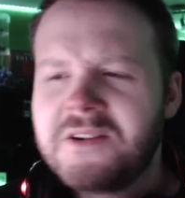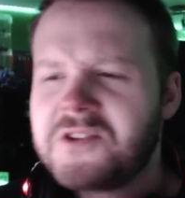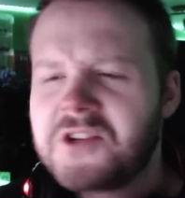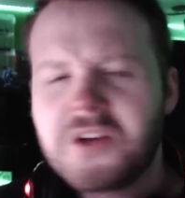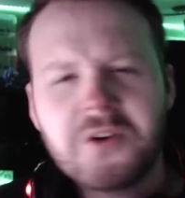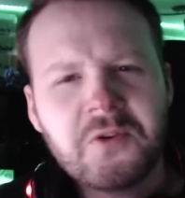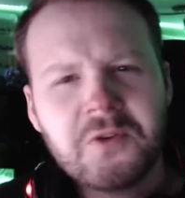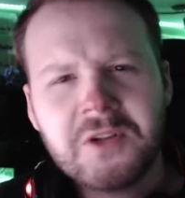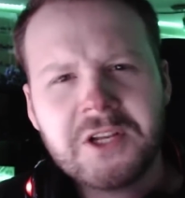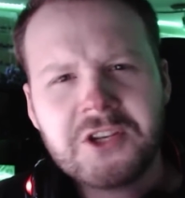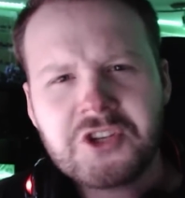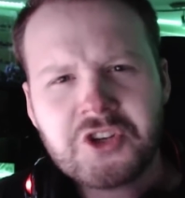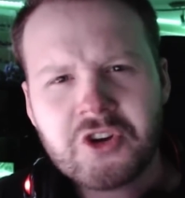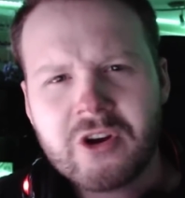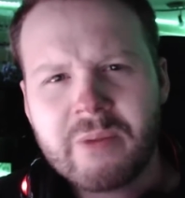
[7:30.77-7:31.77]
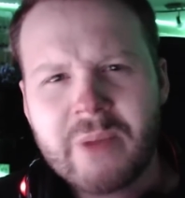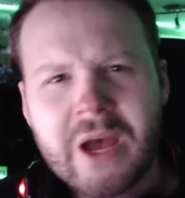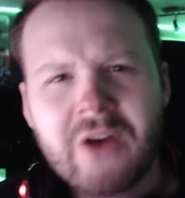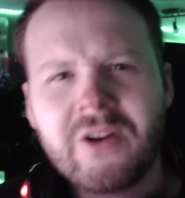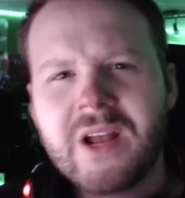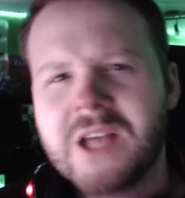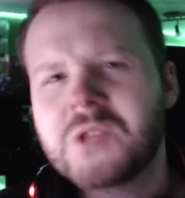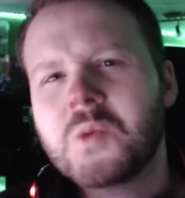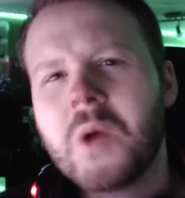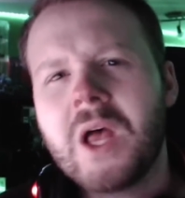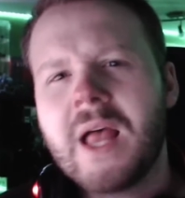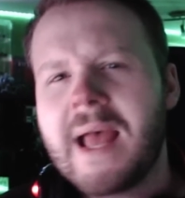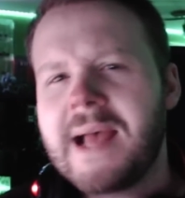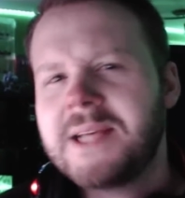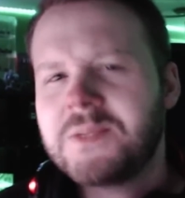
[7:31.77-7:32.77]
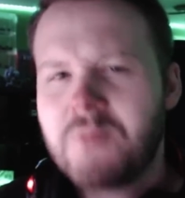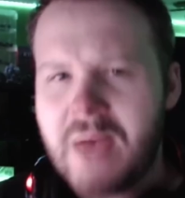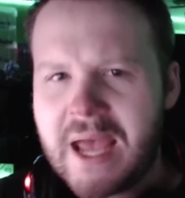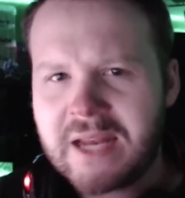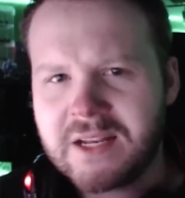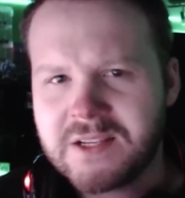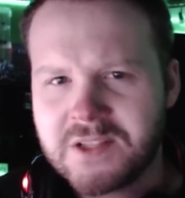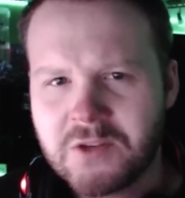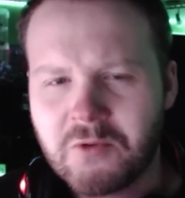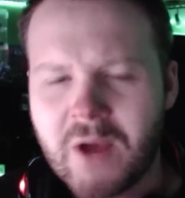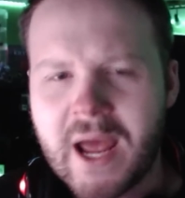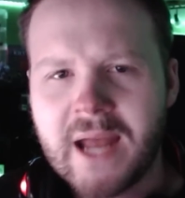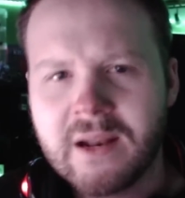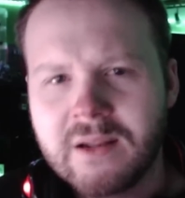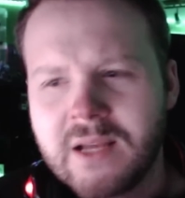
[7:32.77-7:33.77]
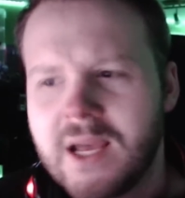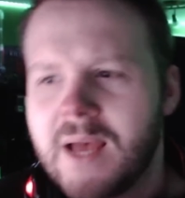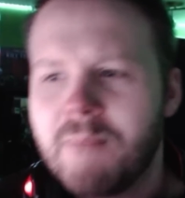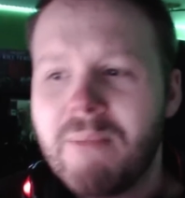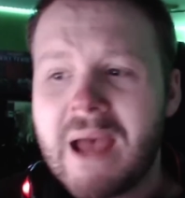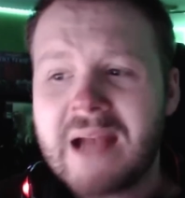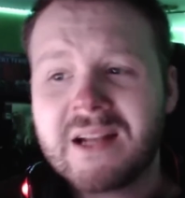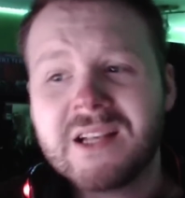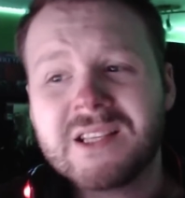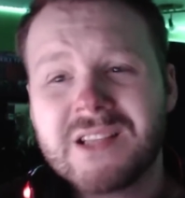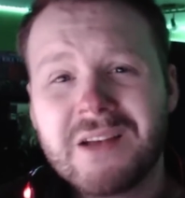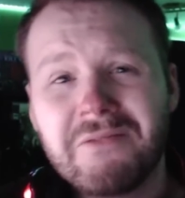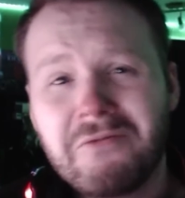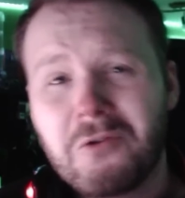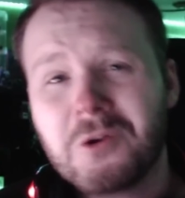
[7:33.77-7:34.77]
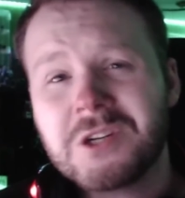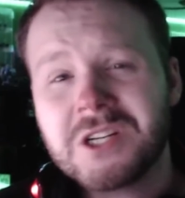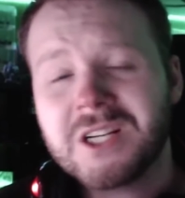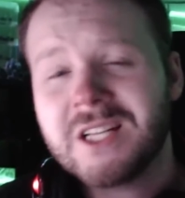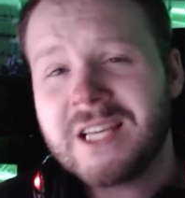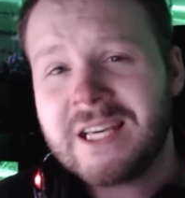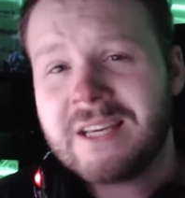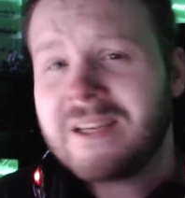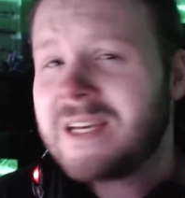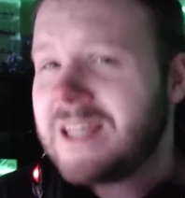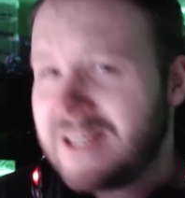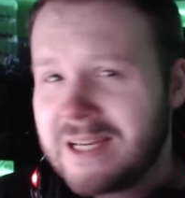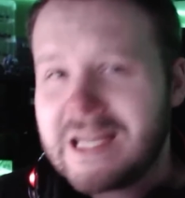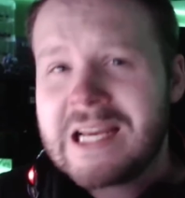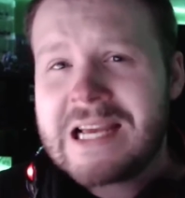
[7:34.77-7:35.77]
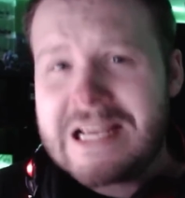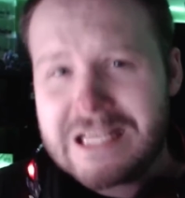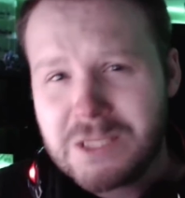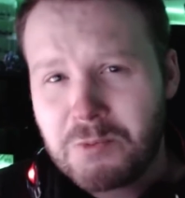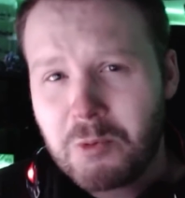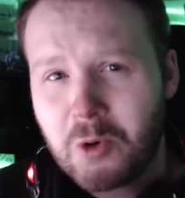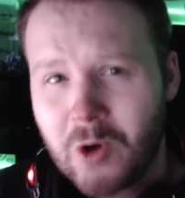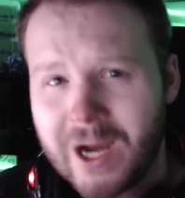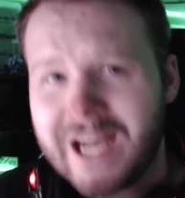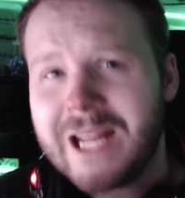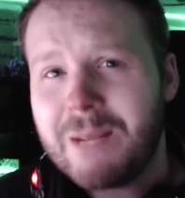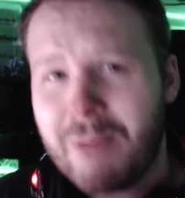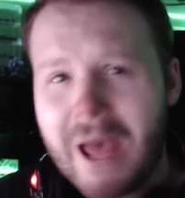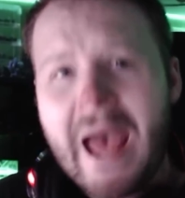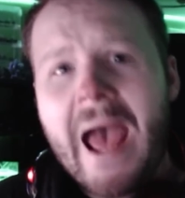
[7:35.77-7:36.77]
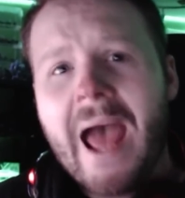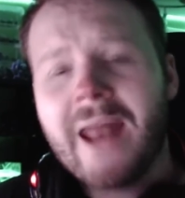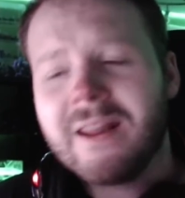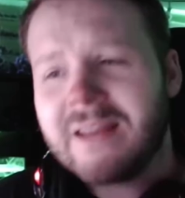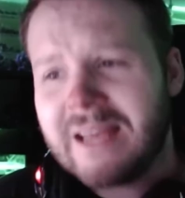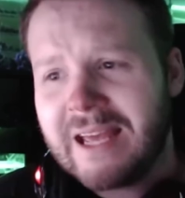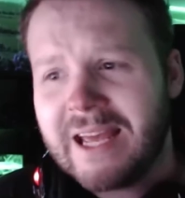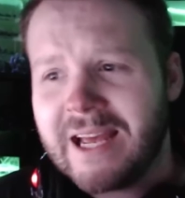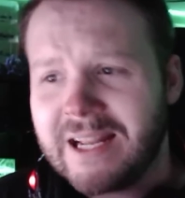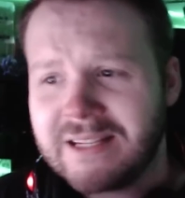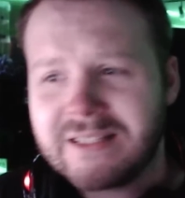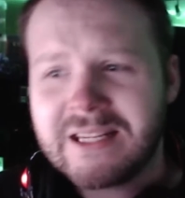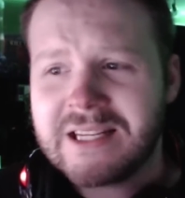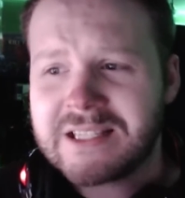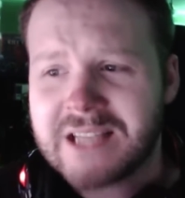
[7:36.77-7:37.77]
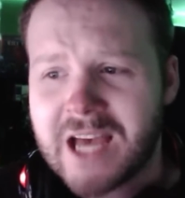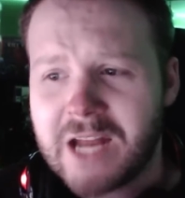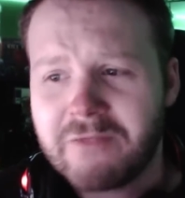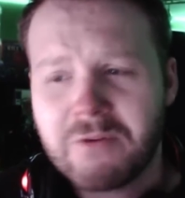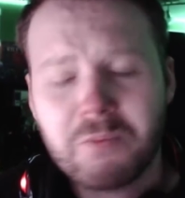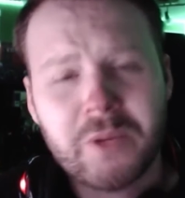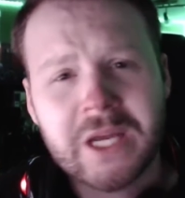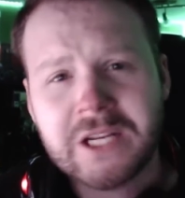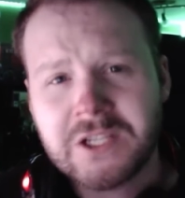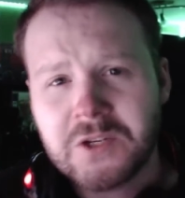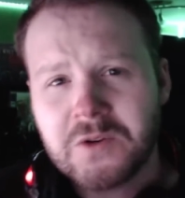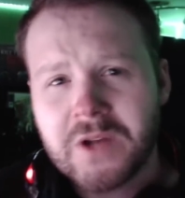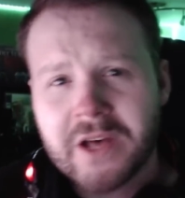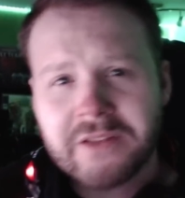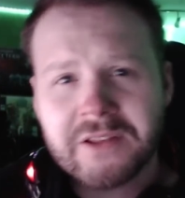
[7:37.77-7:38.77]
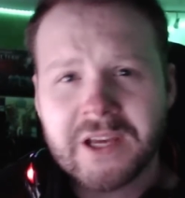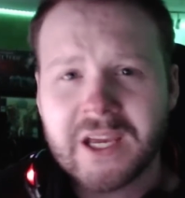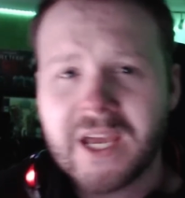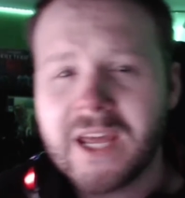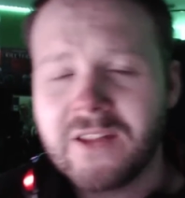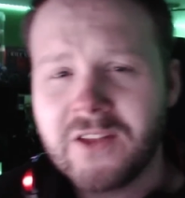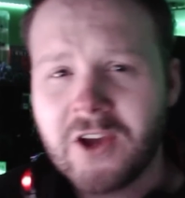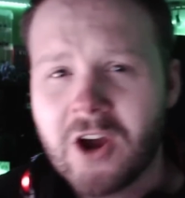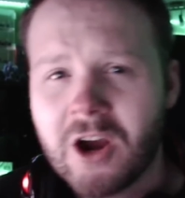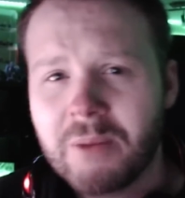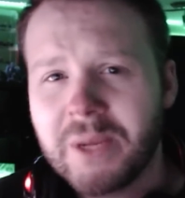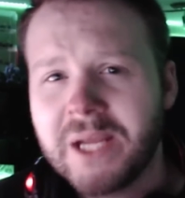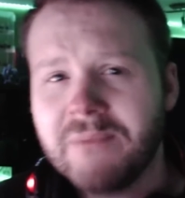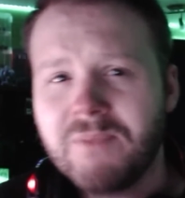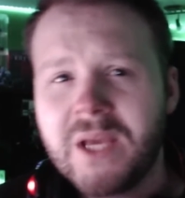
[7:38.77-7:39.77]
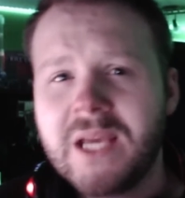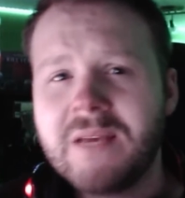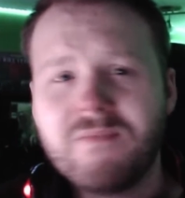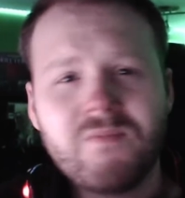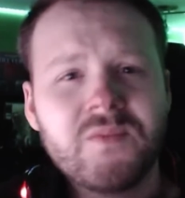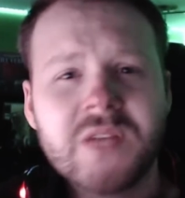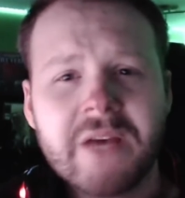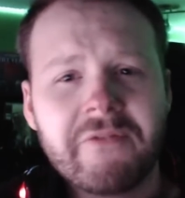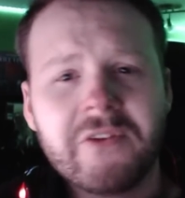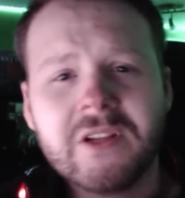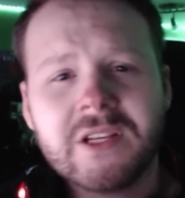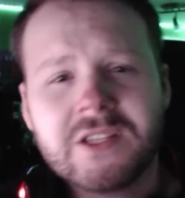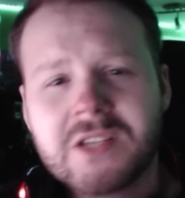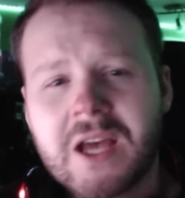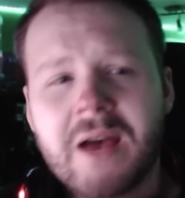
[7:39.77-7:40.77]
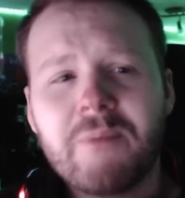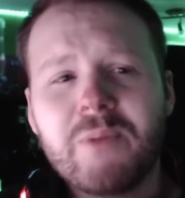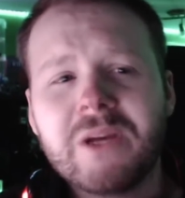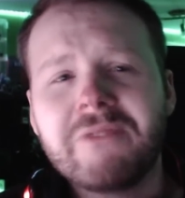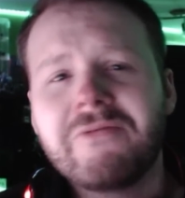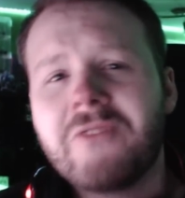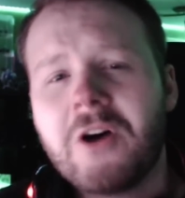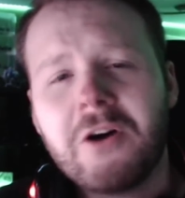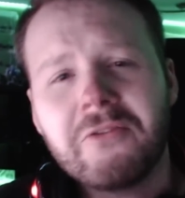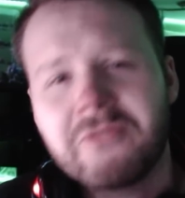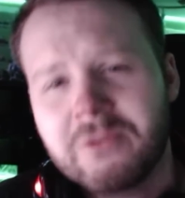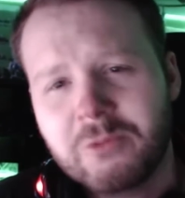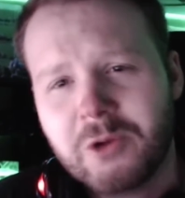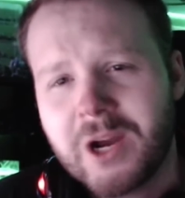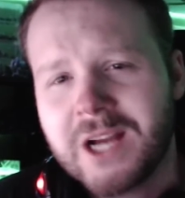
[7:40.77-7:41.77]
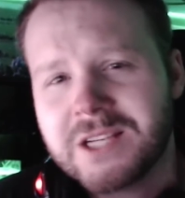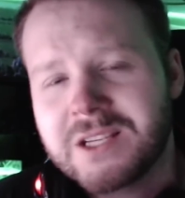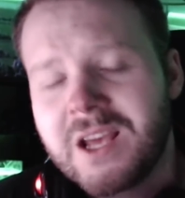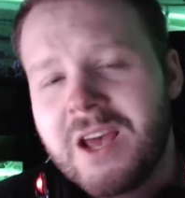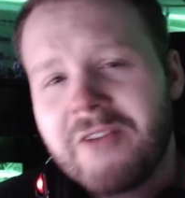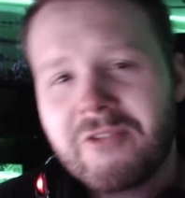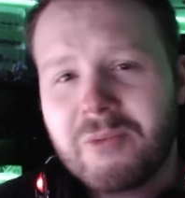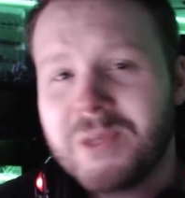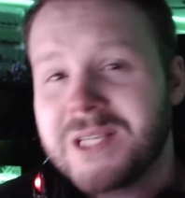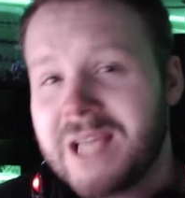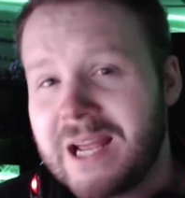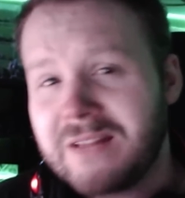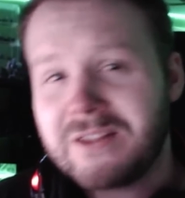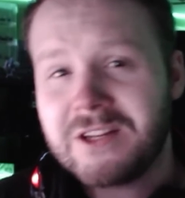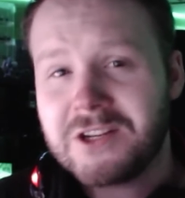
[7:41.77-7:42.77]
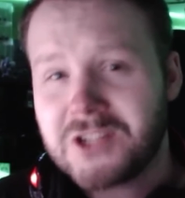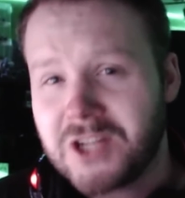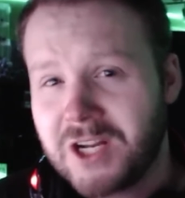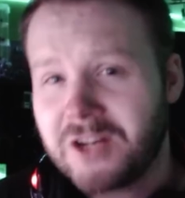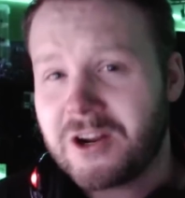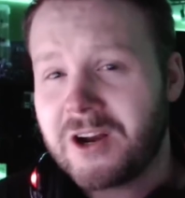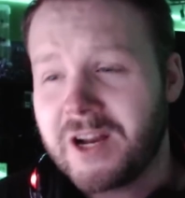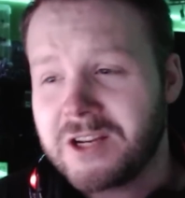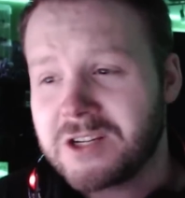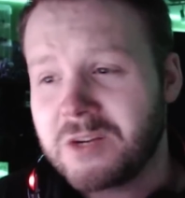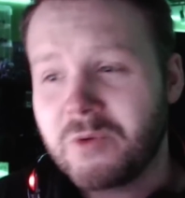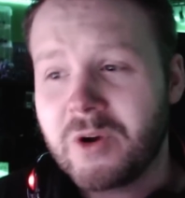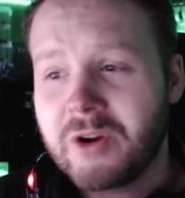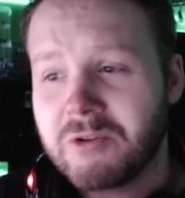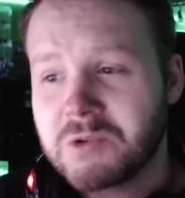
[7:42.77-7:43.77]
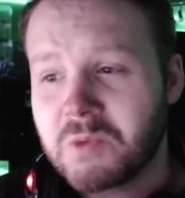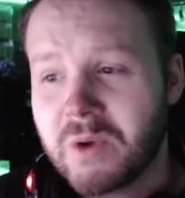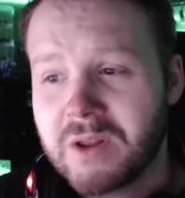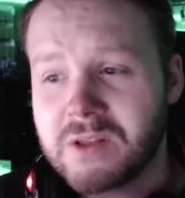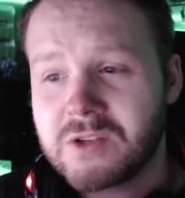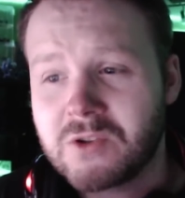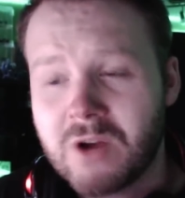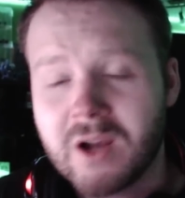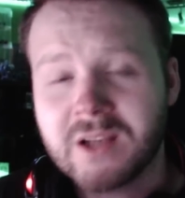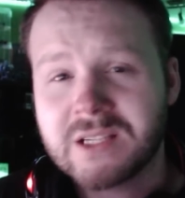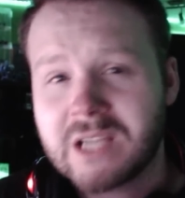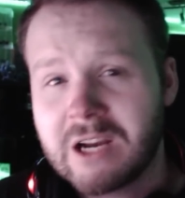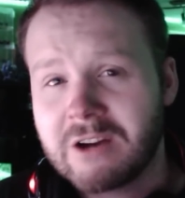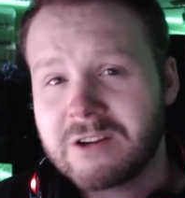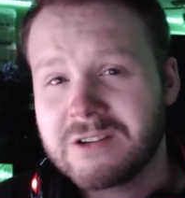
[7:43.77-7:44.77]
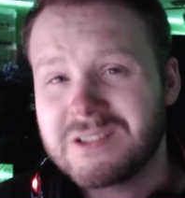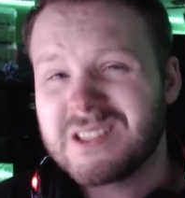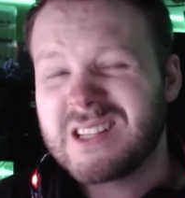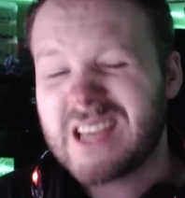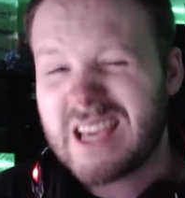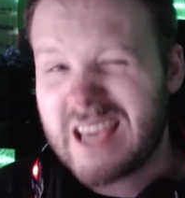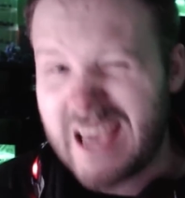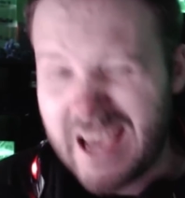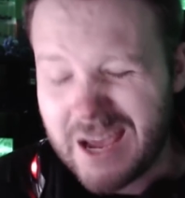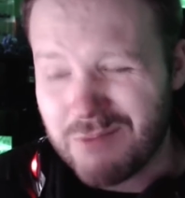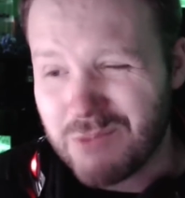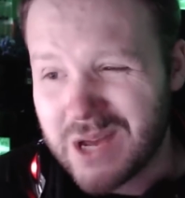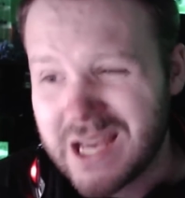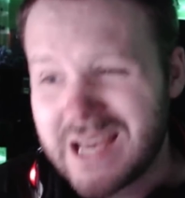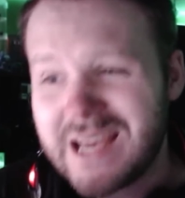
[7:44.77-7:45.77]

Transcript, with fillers: totally sure about, as well as Magnus the Red. Magnus, unfortunately, is pretty bad, and he's kind of a big do nothing in the army. He definitely saw a big fall from grace from his 8th edition incarnation, where he was one of the strongest characters in the game.